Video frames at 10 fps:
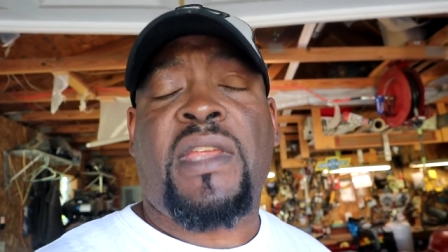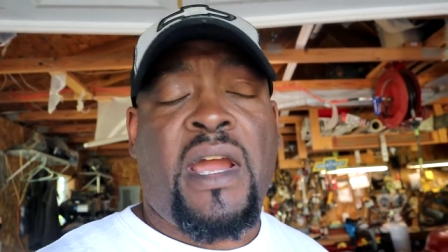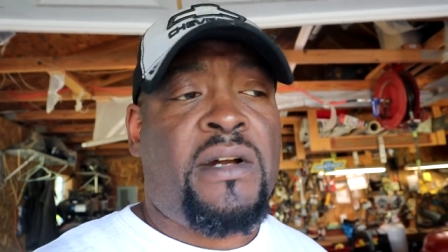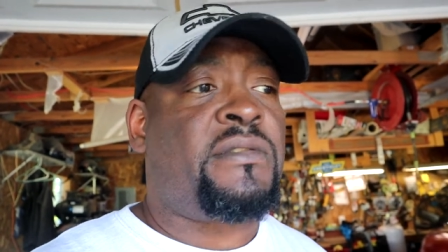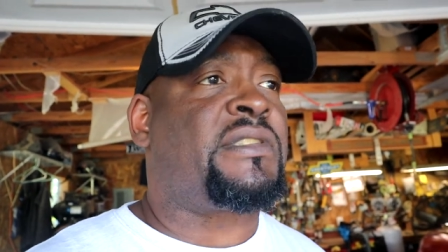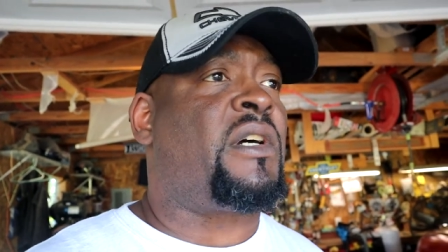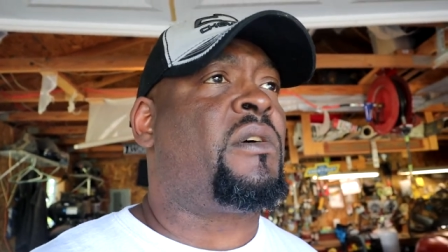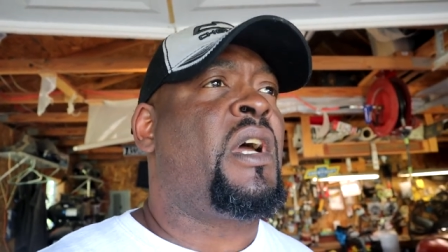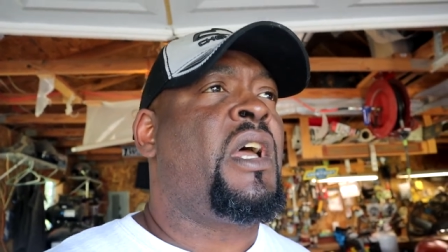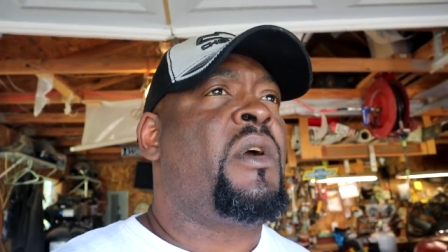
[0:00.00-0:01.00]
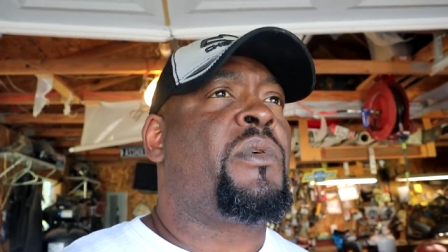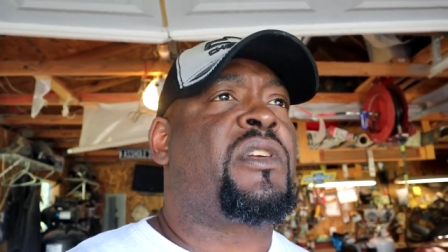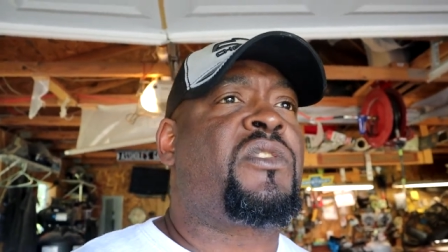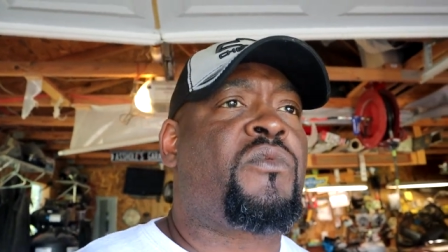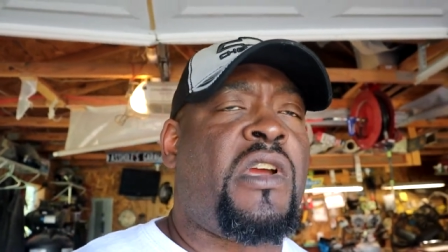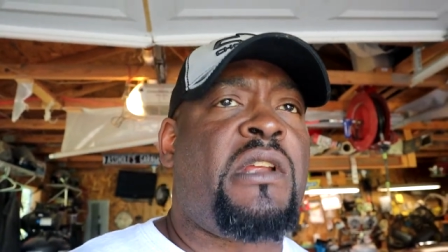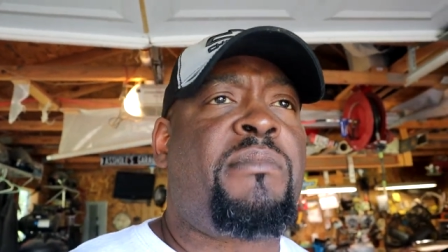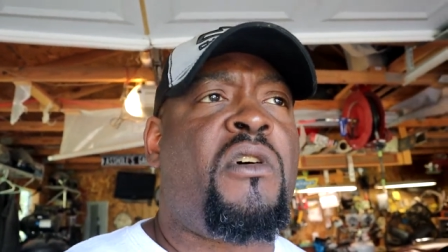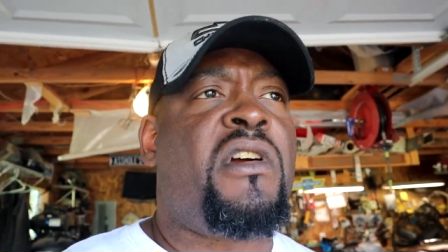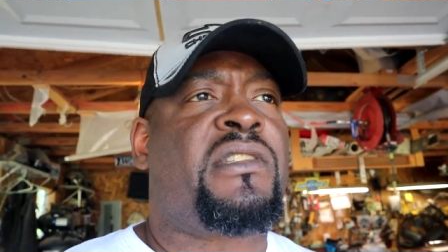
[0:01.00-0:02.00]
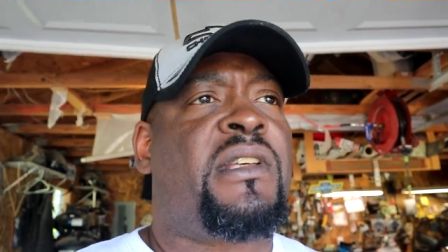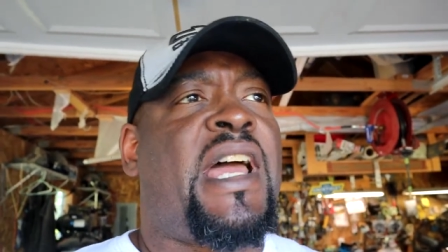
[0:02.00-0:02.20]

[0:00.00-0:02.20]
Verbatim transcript: Yeah, so we're gonna do running boards.